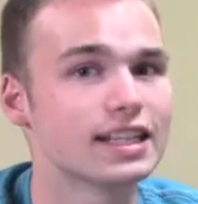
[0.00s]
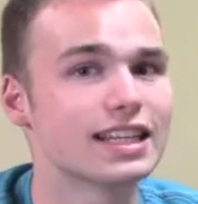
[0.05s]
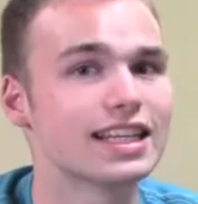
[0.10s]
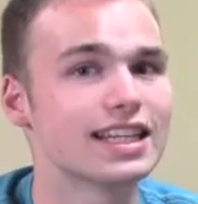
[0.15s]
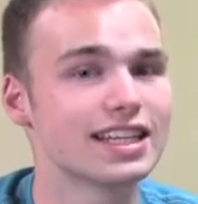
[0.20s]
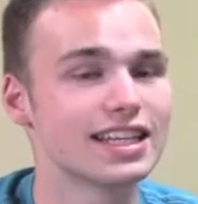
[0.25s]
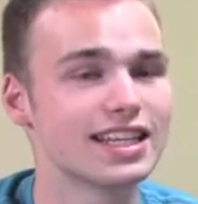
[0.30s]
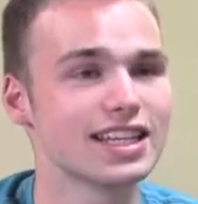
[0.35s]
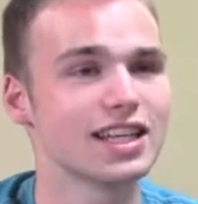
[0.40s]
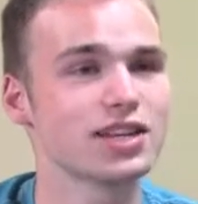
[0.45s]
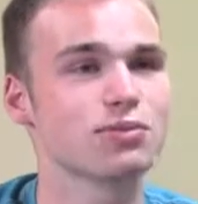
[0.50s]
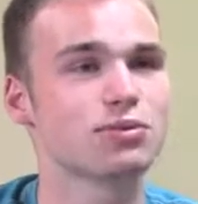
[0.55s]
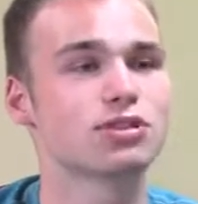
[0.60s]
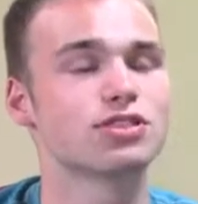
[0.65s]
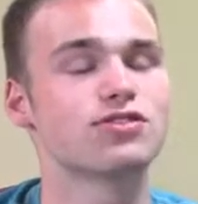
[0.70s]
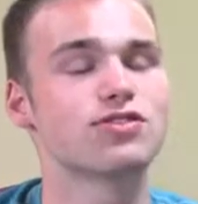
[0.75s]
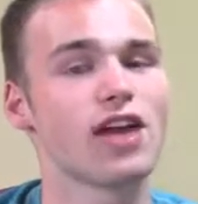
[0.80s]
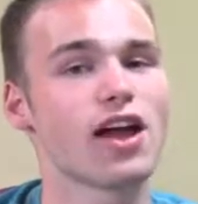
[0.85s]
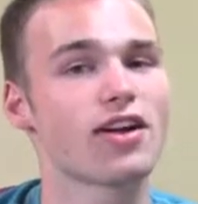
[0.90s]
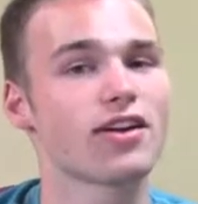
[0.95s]
He
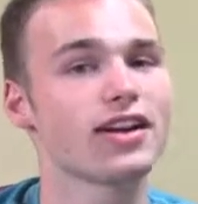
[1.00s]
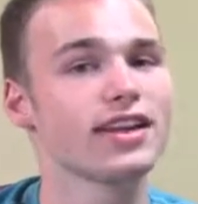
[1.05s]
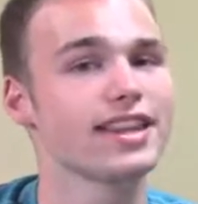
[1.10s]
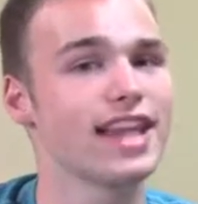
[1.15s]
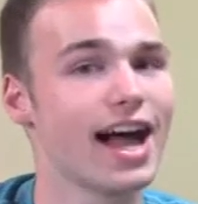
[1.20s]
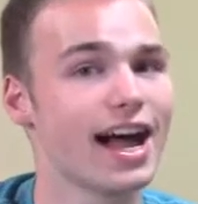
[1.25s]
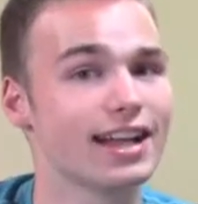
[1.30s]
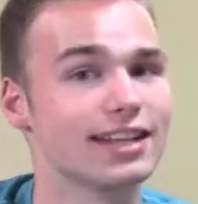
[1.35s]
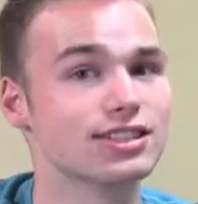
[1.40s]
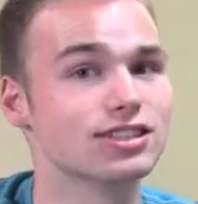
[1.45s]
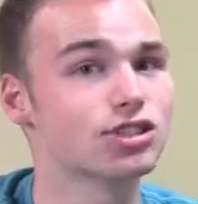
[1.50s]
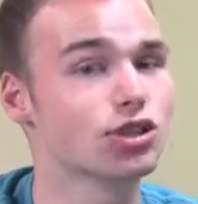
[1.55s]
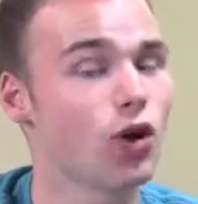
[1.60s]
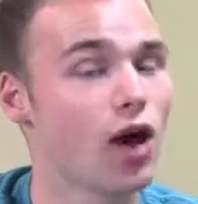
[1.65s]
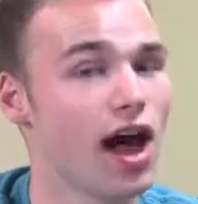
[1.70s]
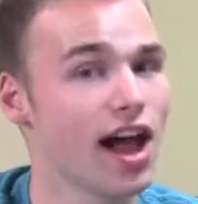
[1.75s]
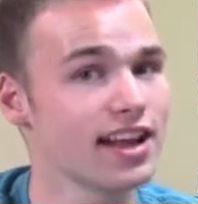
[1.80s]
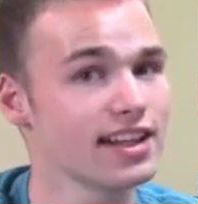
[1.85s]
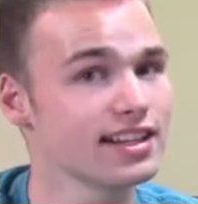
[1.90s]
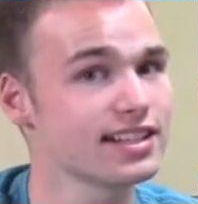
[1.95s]
was very nice, so
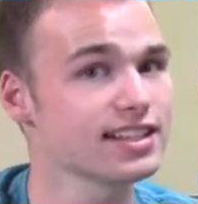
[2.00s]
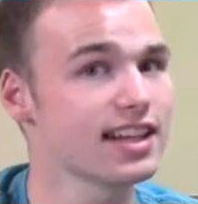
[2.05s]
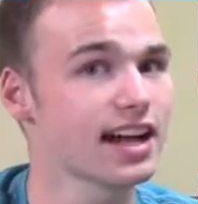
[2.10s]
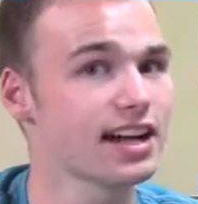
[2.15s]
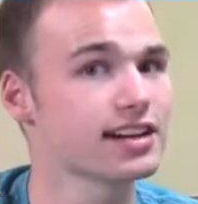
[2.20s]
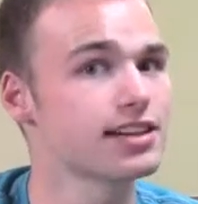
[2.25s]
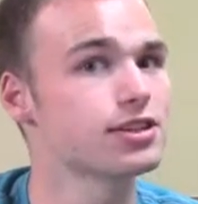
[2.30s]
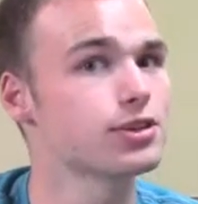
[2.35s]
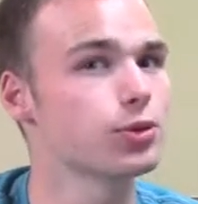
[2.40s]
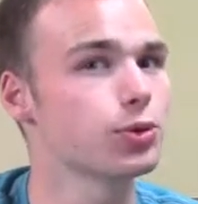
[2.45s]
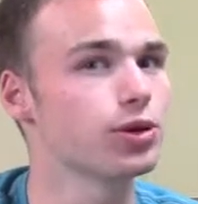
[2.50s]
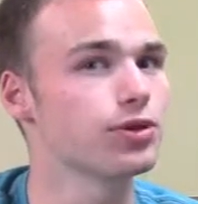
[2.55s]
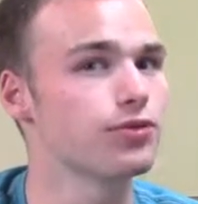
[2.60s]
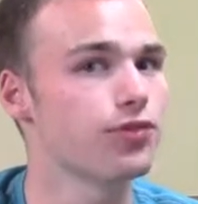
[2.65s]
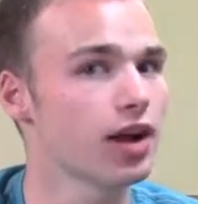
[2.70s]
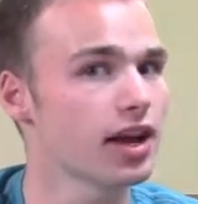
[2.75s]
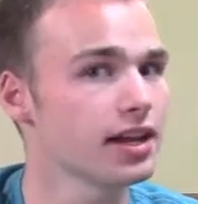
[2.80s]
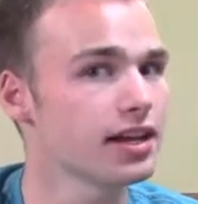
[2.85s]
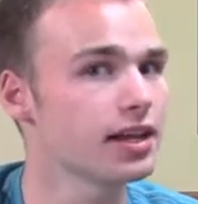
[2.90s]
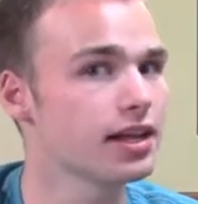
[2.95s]
I decided to
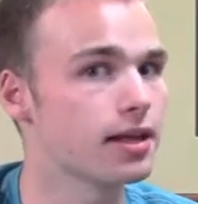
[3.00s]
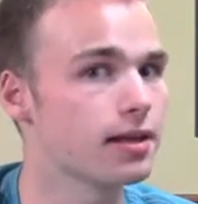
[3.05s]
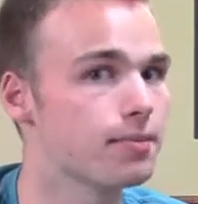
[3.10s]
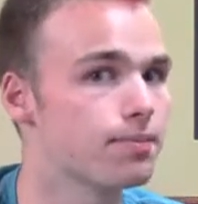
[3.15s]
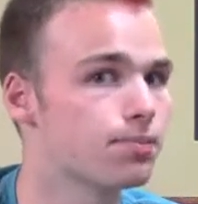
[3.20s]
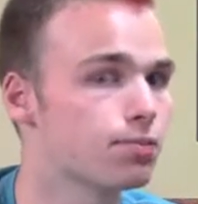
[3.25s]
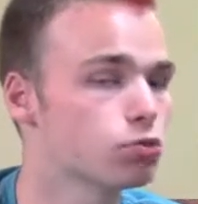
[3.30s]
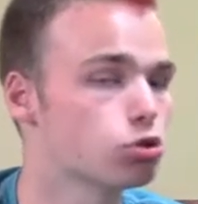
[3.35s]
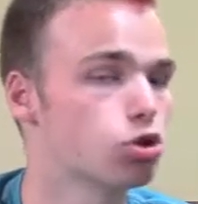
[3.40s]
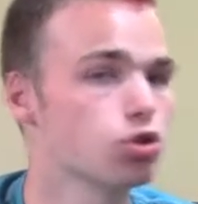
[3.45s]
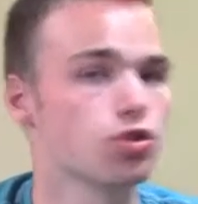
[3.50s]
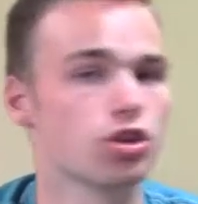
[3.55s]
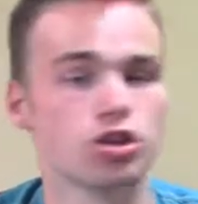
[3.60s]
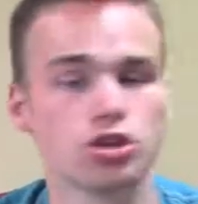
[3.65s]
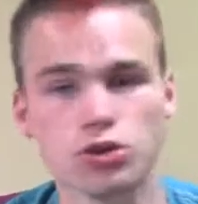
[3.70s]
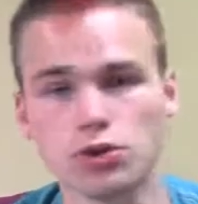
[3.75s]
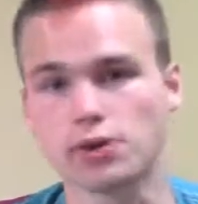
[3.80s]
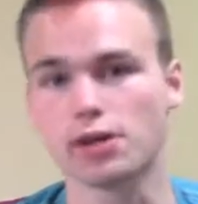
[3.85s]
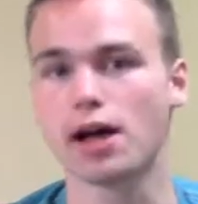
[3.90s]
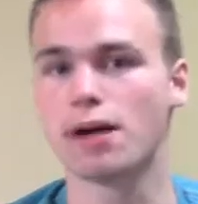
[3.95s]
invite him to the
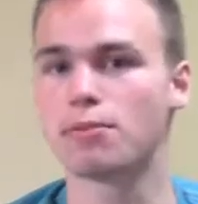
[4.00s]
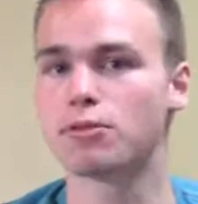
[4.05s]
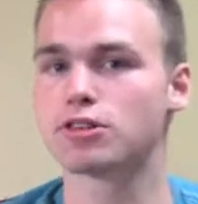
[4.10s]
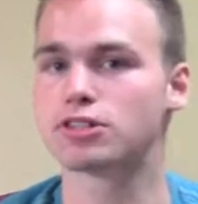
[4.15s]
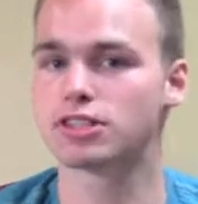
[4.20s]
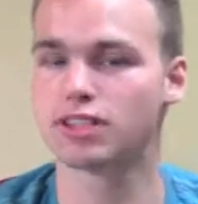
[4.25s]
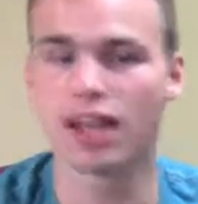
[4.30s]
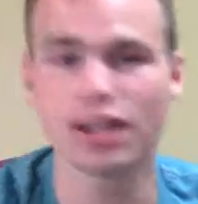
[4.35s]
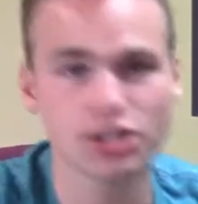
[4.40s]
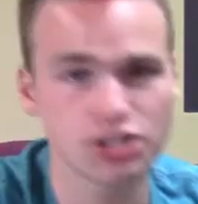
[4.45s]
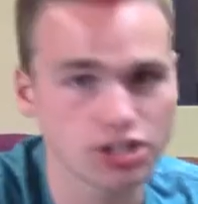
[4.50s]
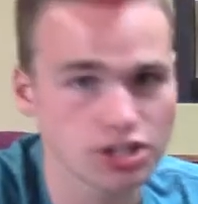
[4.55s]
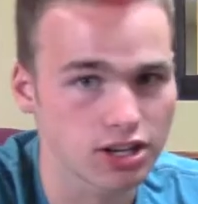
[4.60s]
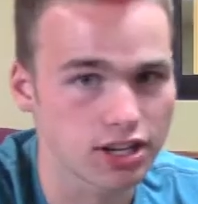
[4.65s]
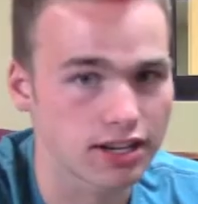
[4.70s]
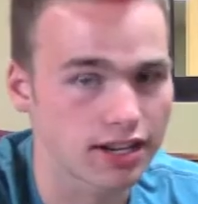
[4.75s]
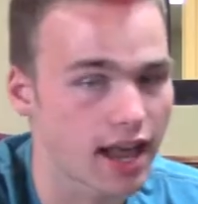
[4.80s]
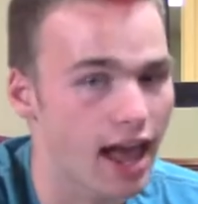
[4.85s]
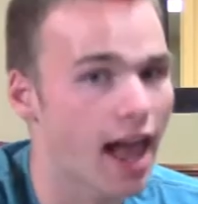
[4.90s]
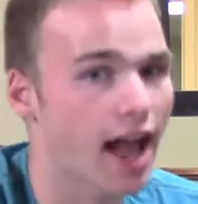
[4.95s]
newcomer's
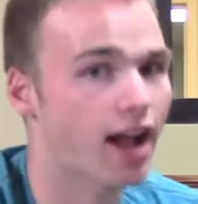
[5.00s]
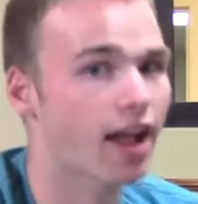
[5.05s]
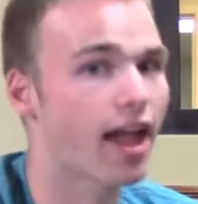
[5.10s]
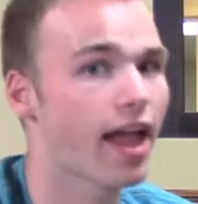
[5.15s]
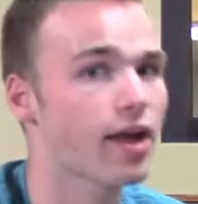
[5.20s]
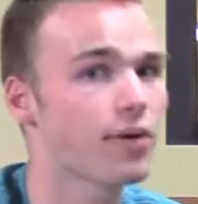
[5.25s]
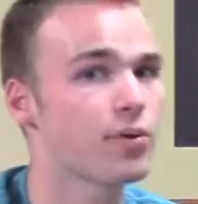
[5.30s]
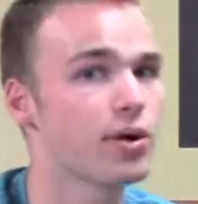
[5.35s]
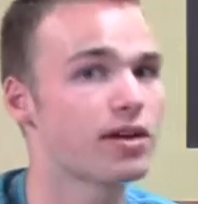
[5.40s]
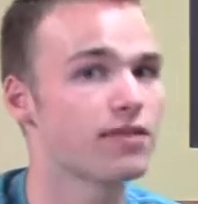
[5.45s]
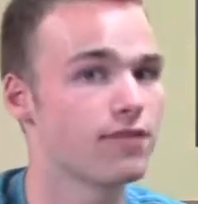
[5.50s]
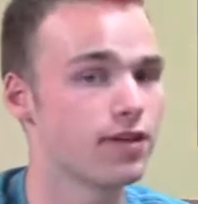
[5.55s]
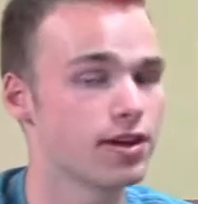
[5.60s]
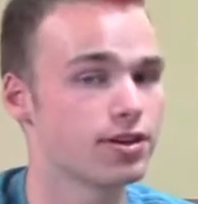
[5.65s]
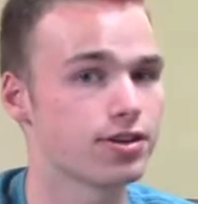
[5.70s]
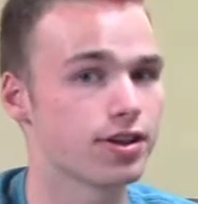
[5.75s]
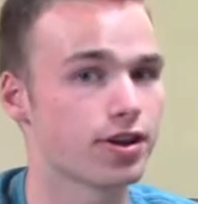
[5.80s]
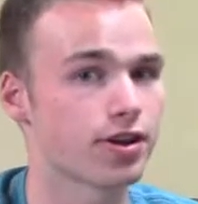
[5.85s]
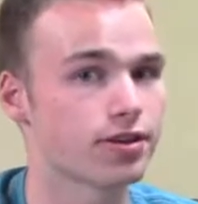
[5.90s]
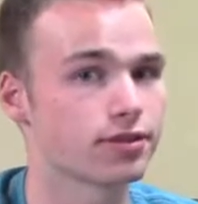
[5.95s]
luncheon at Gateway
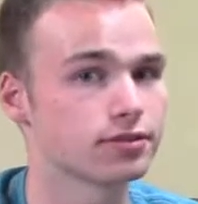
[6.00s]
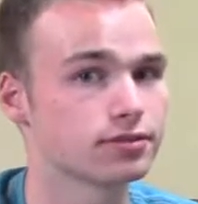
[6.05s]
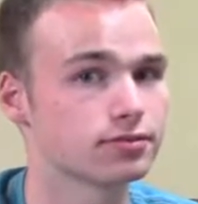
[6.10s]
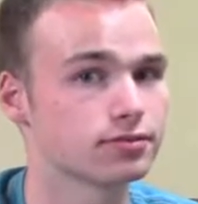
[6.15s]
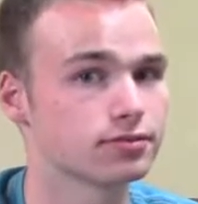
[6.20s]
Vineyard.